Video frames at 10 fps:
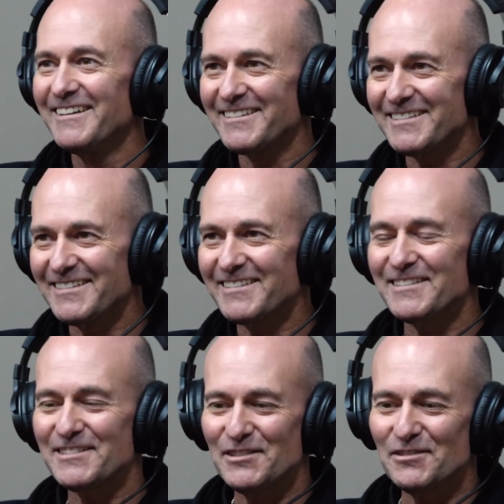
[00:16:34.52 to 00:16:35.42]
The
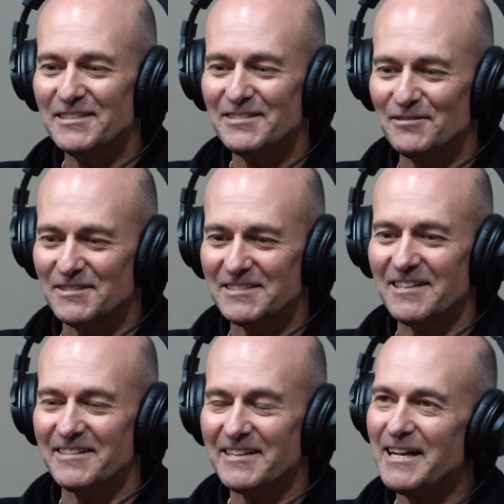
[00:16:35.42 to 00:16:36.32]
schooling was
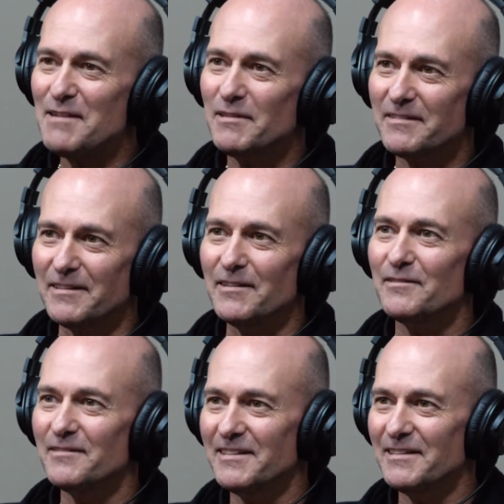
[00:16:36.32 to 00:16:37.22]
okay, but then
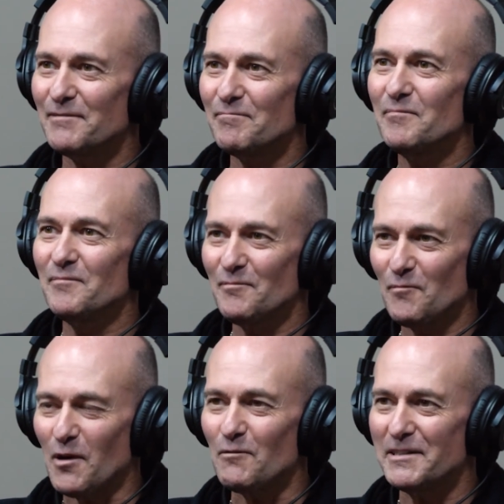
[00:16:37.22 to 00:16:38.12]

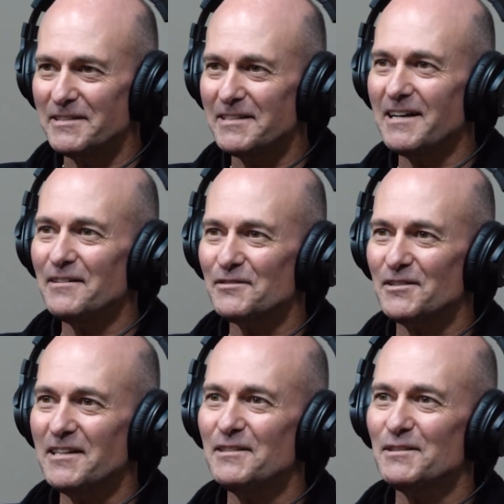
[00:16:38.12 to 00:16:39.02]
what we did
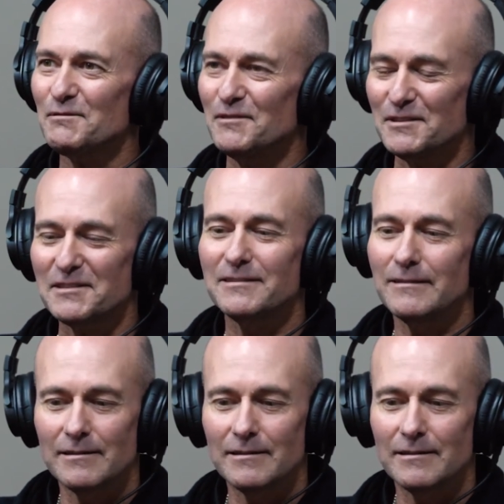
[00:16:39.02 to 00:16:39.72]
after hours was,